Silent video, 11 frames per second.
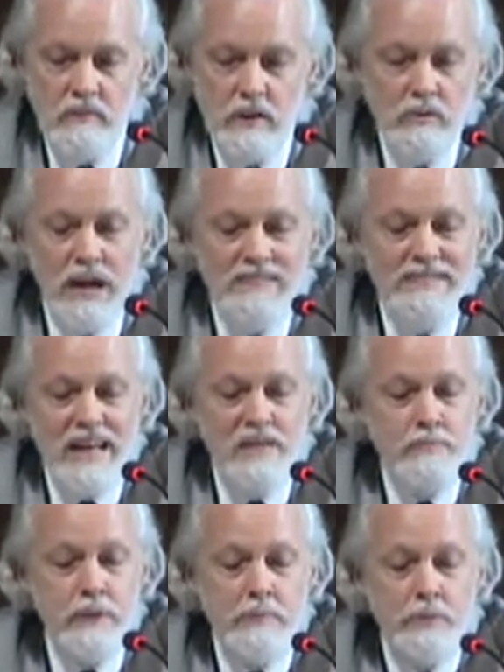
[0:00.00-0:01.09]
The Quran
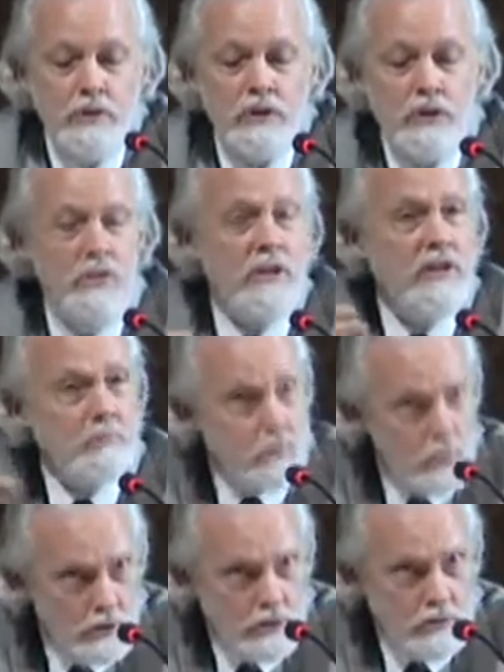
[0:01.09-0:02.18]
says, people, you are
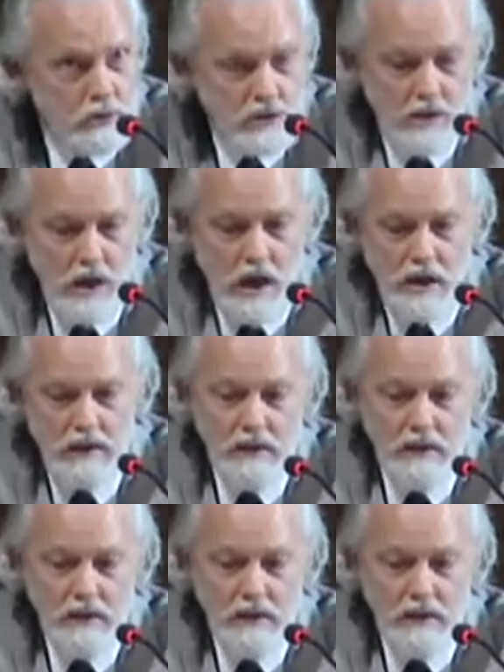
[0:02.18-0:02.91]
the poor towards God,